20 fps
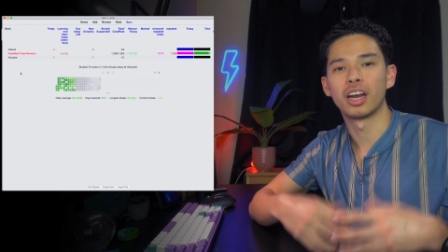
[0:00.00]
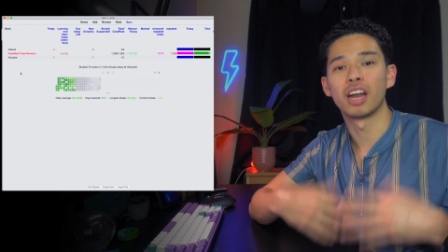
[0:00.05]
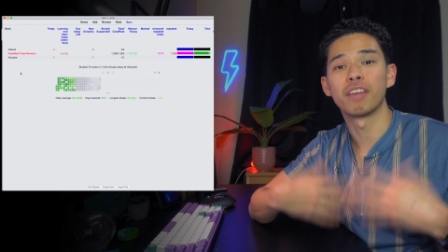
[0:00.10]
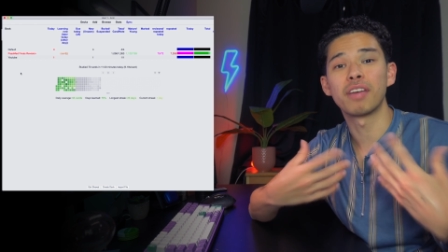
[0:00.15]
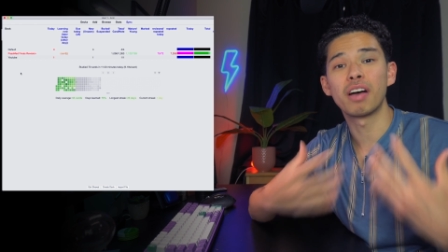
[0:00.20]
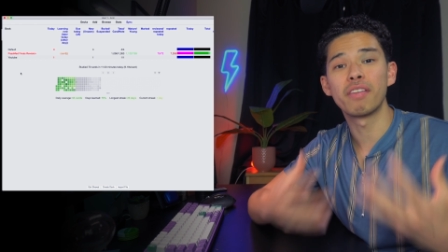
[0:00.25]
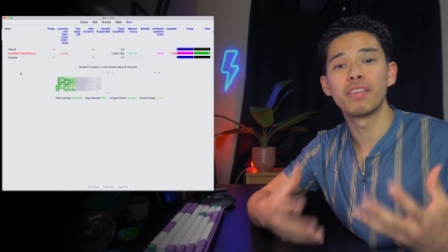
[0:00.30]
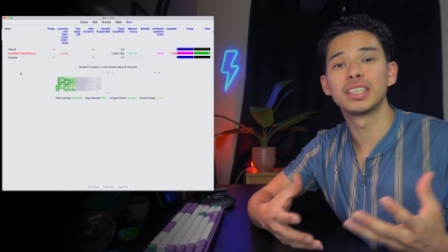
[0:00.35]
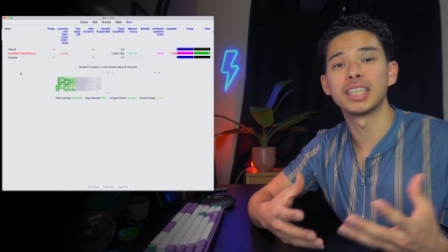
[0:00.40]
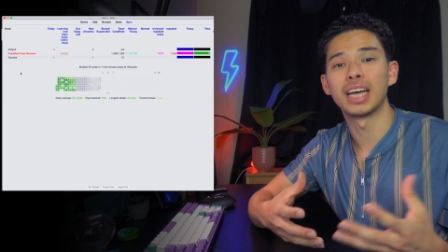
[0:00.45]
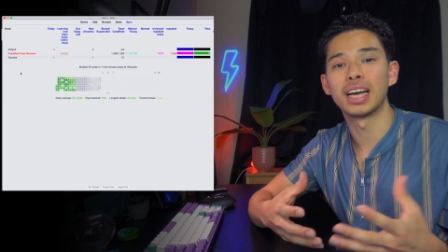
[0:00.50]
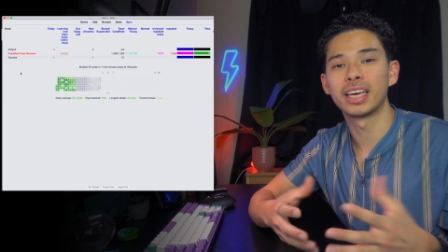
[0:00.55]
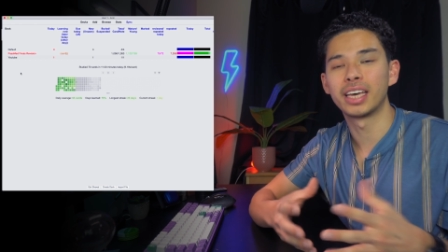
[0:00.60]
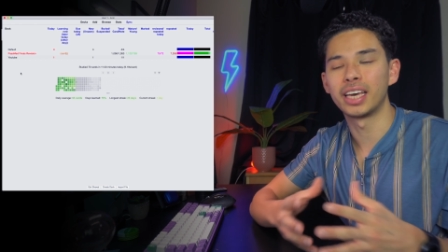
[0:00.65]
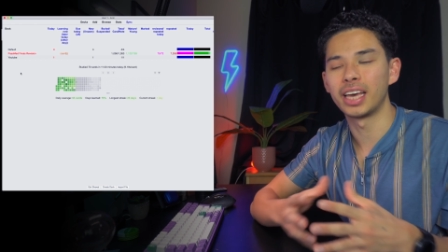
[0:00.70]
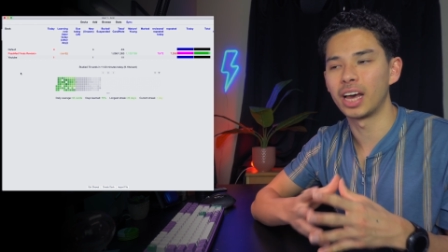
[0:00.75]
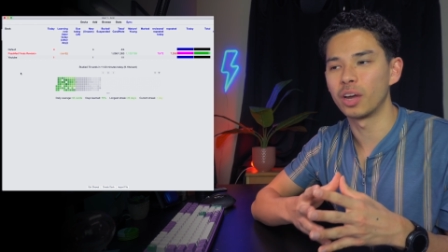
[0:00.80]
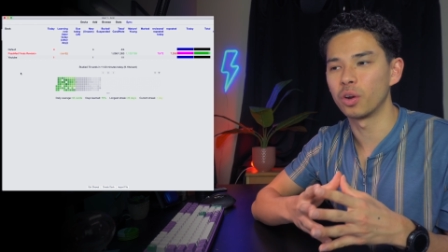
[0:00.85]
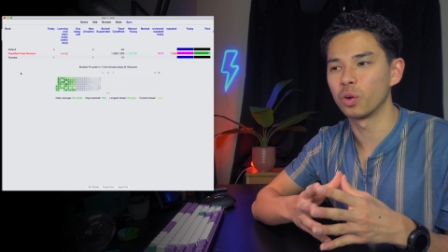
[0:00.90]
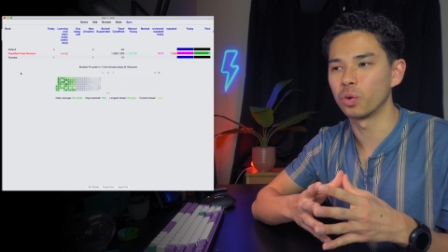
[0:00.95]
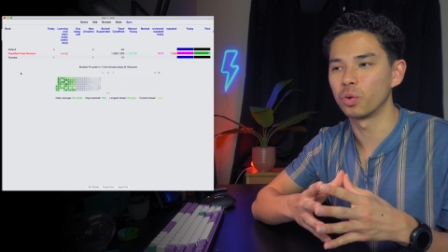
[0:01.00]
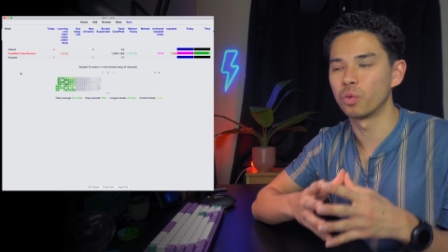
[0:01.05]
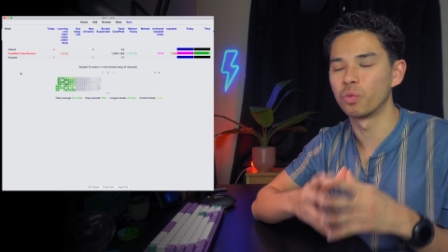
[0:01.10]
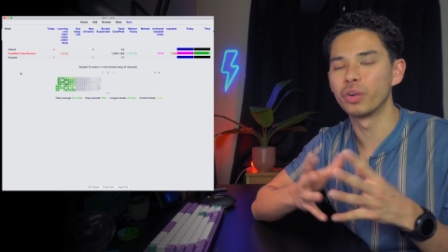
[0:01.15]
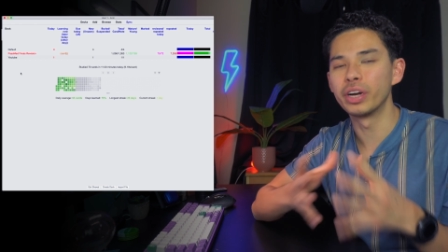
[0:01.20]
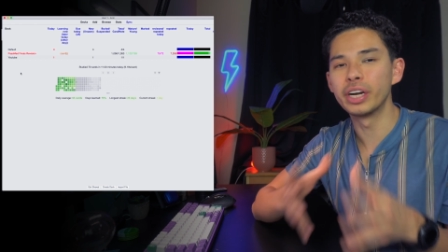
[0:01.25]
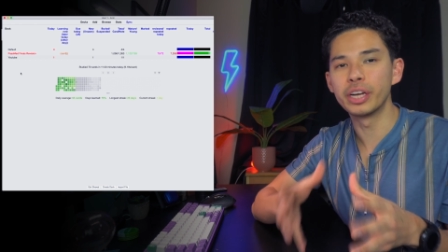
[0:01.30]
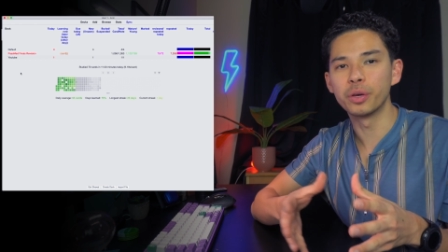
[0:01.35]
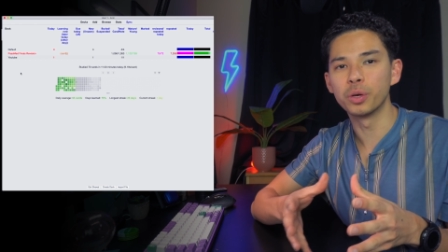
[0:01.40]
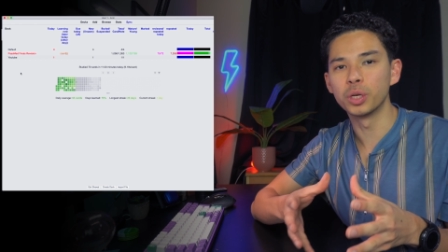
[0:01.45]
And I found this Anki add-on
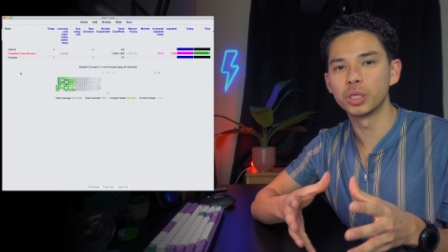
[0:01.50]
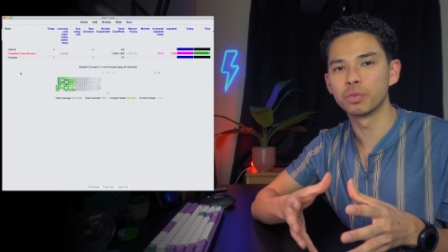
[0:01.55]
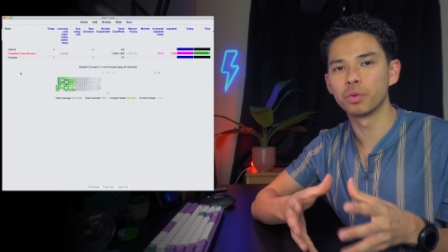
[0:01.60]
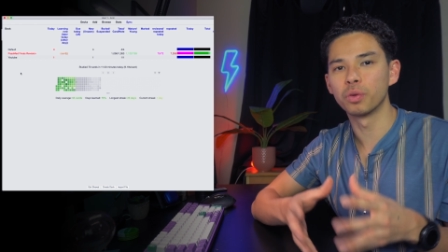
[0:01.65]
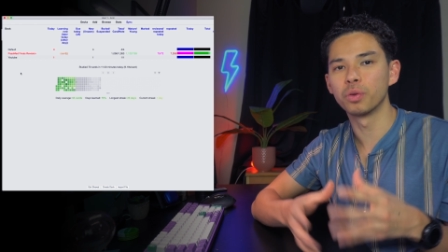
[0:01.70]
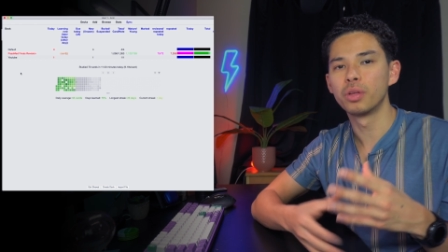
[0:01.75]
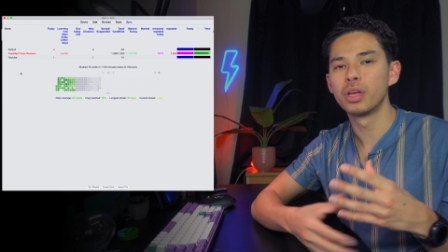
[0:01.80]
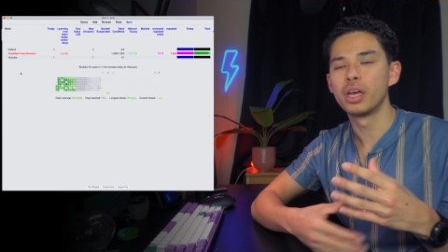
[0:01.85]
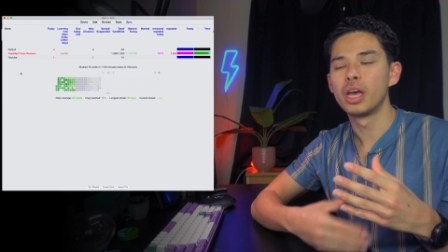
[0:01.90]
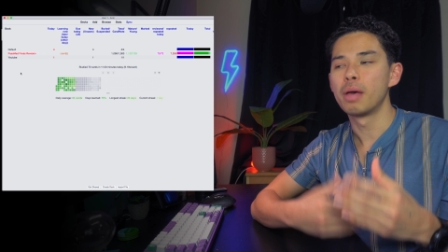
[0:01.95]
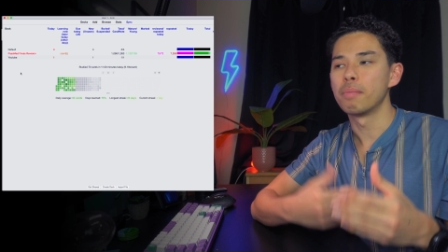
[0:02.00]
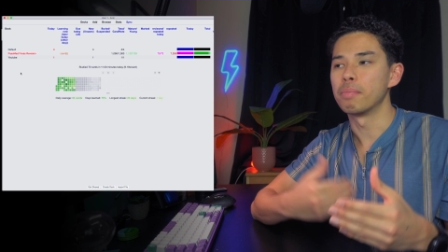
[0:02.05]
really useful